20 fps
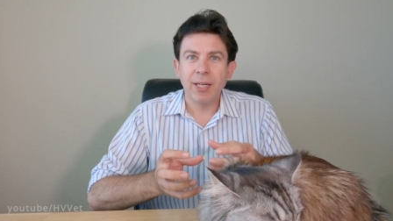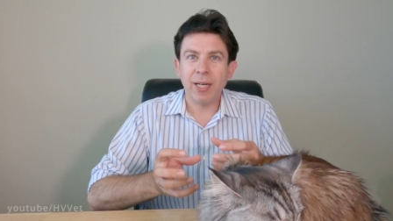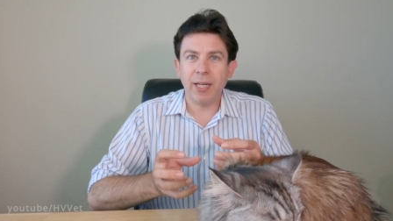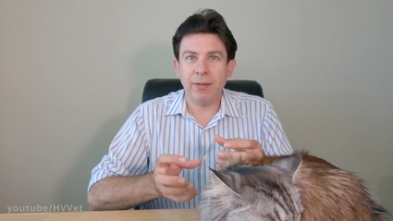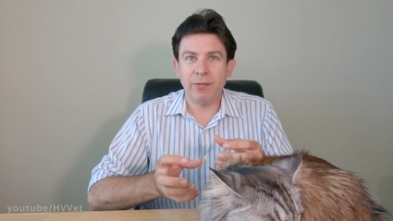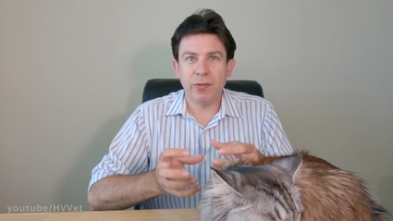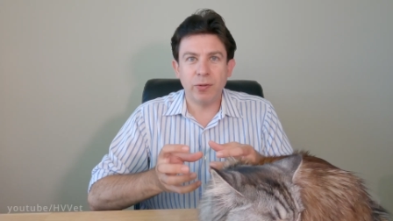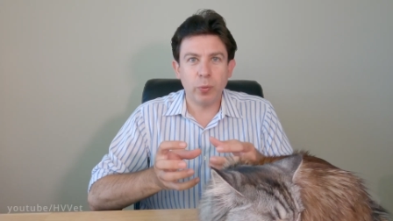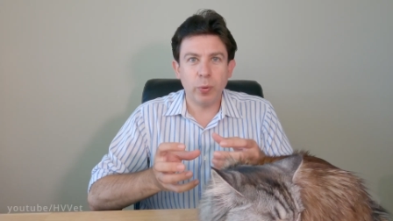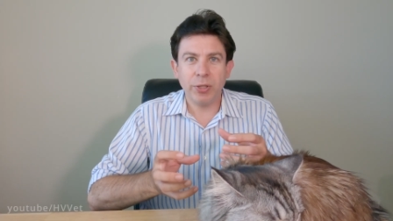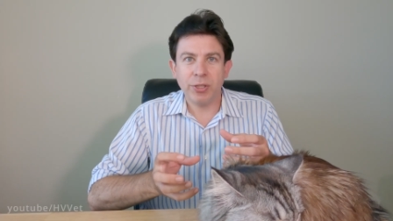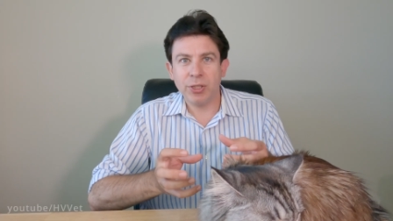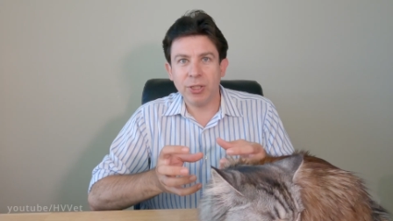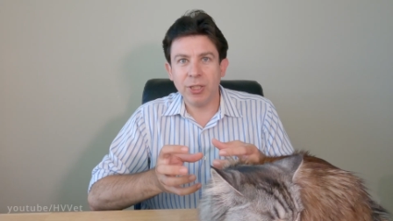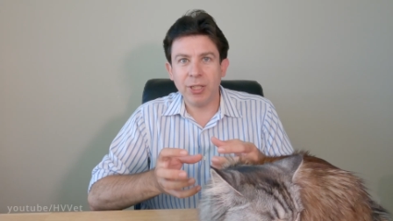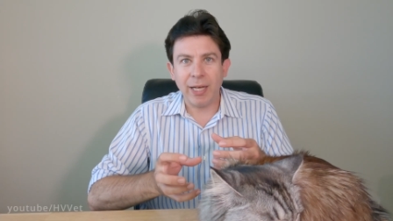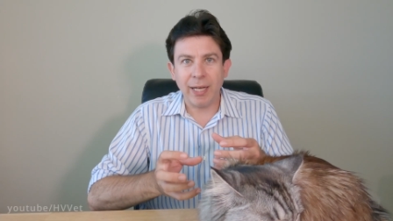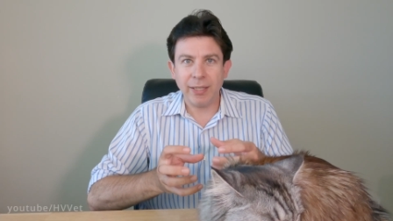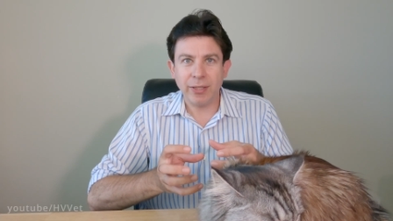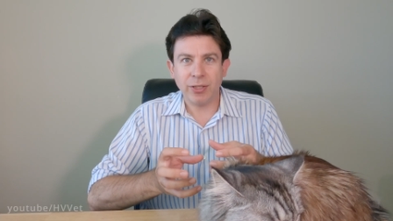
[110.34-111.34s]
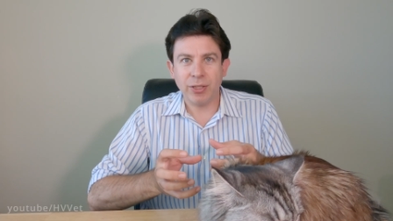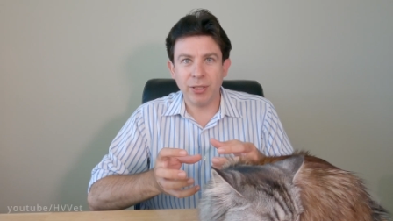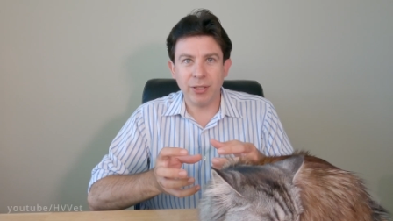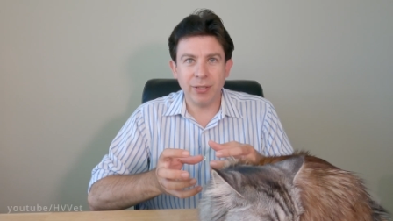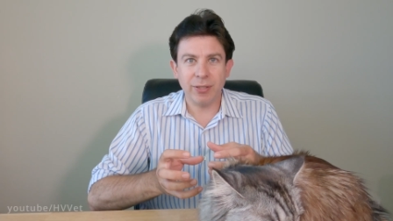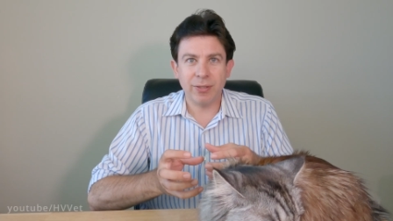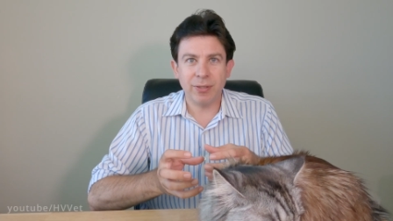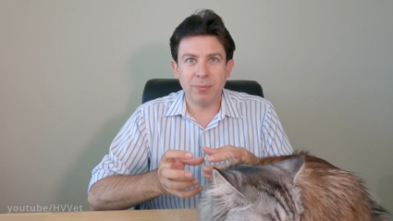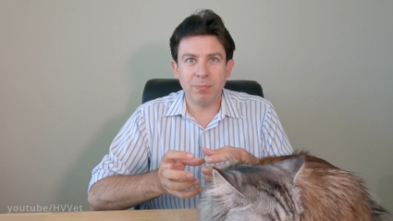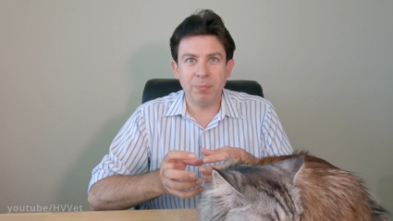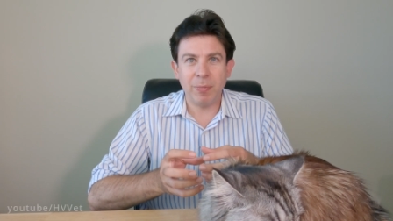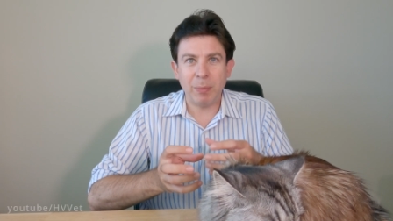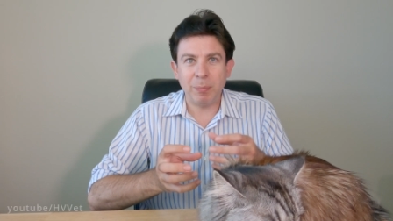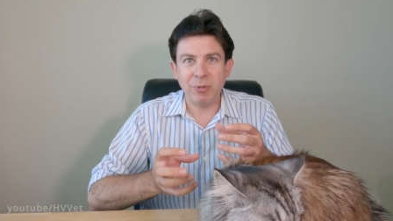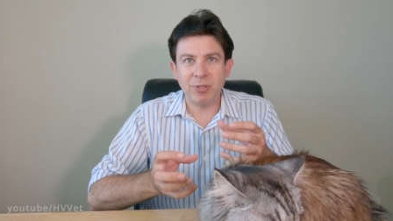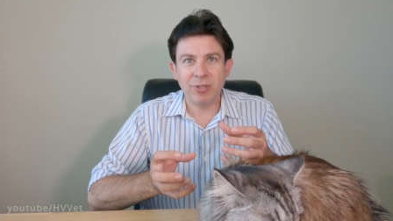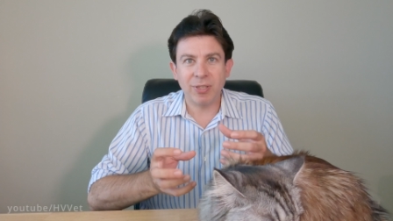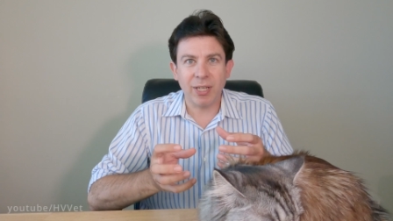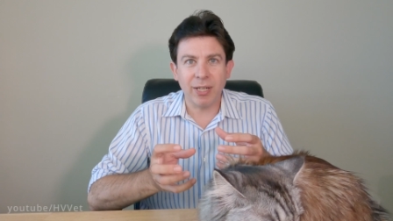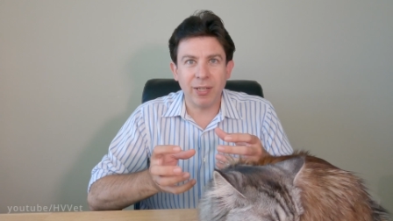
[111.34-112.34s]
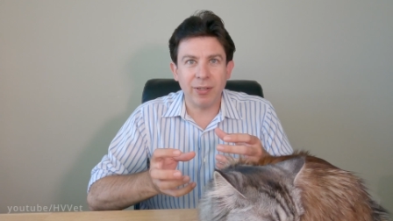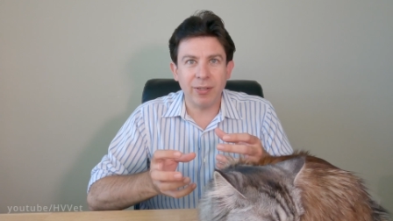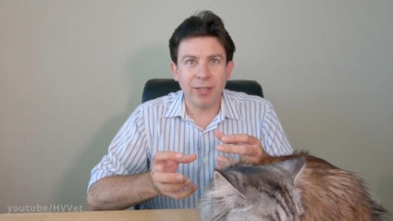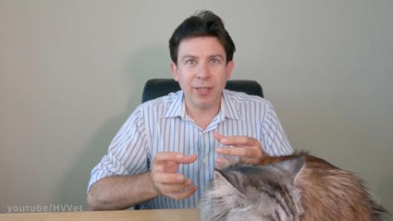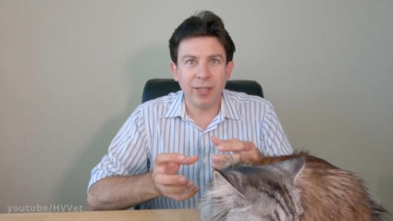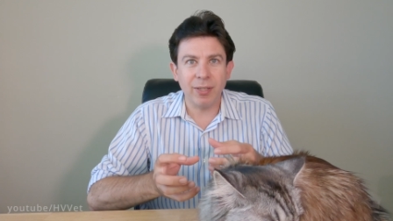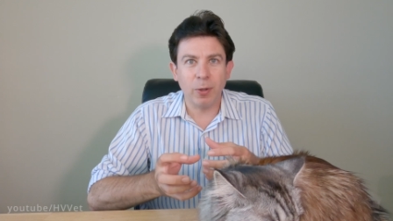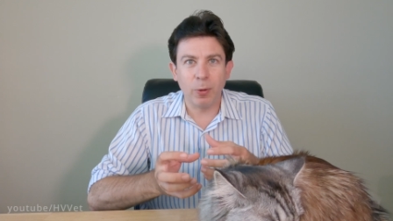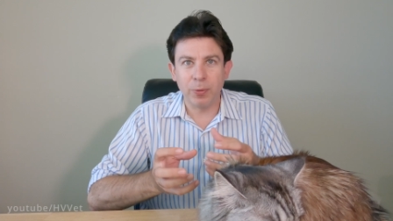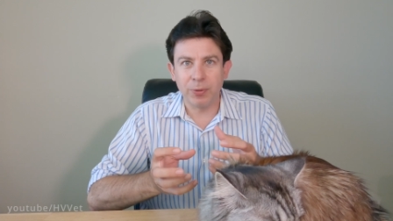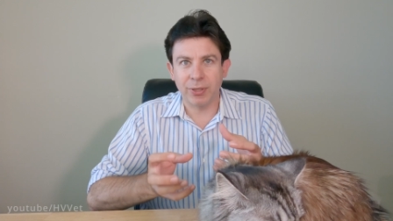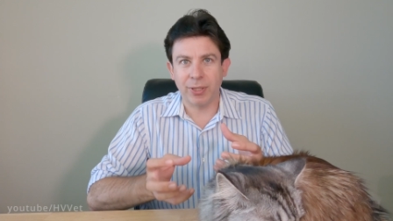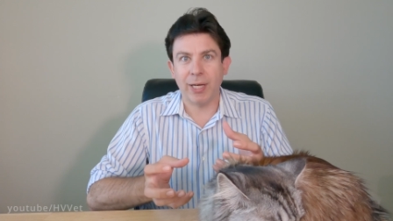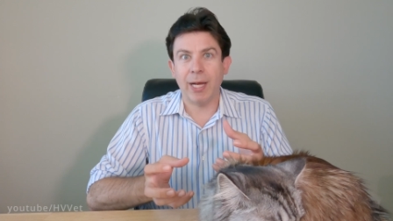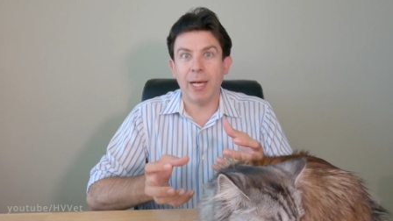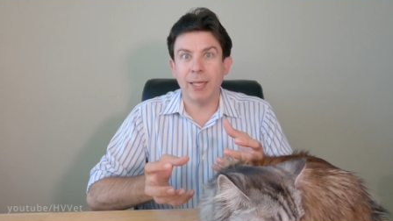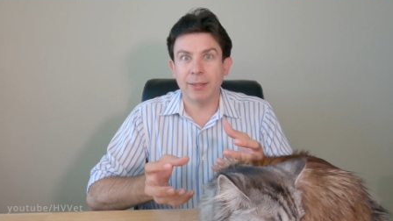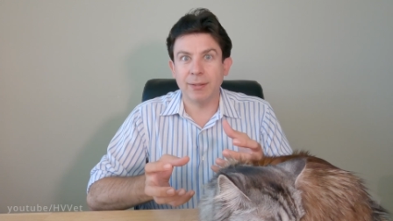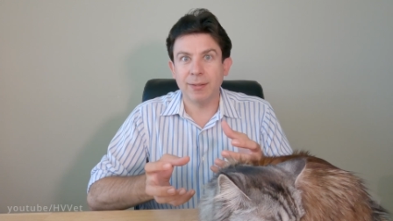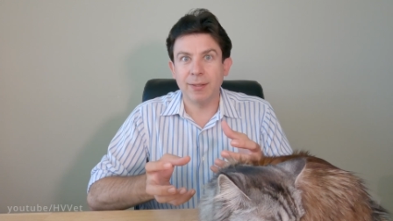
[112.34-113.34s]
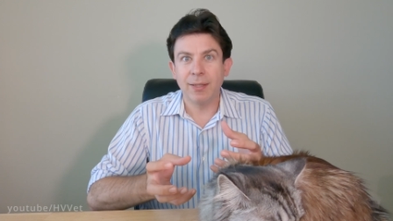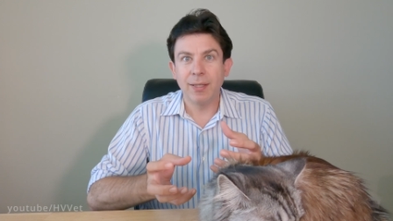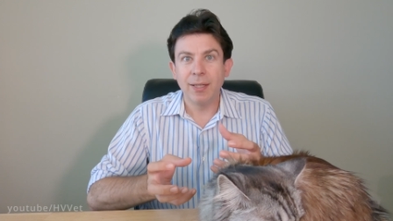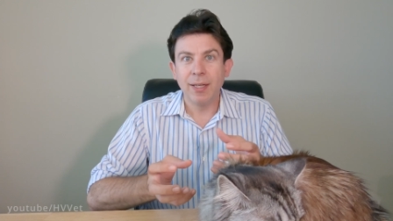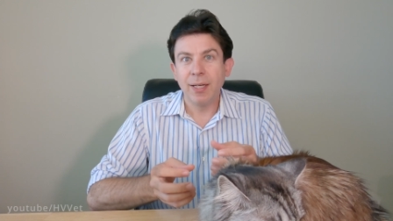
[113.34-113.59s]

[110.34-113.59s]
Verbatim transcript: kind of twitchy, anxious, maybe scary, older cats.